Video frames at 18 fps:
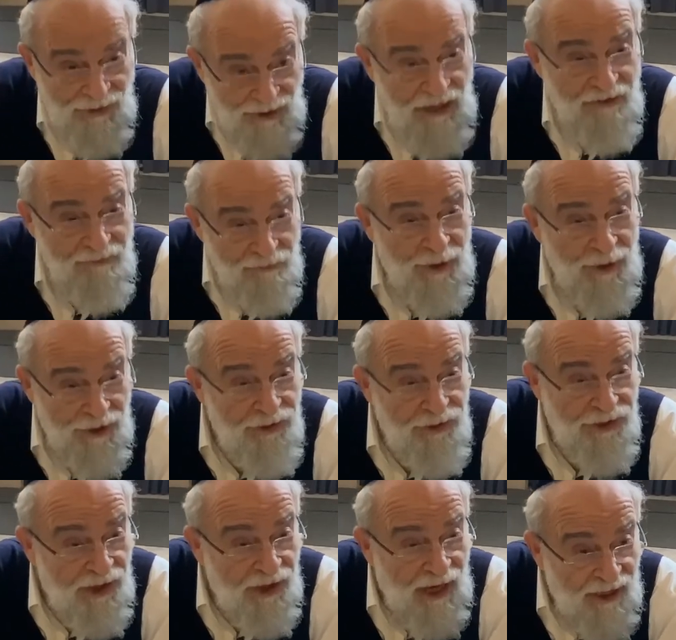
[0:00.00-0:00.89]
Even when you
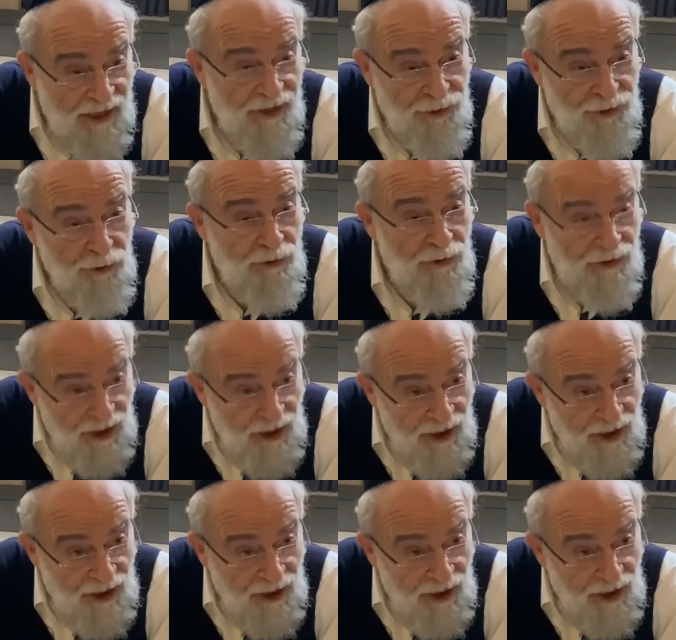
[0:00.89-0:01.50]
sing out of tune,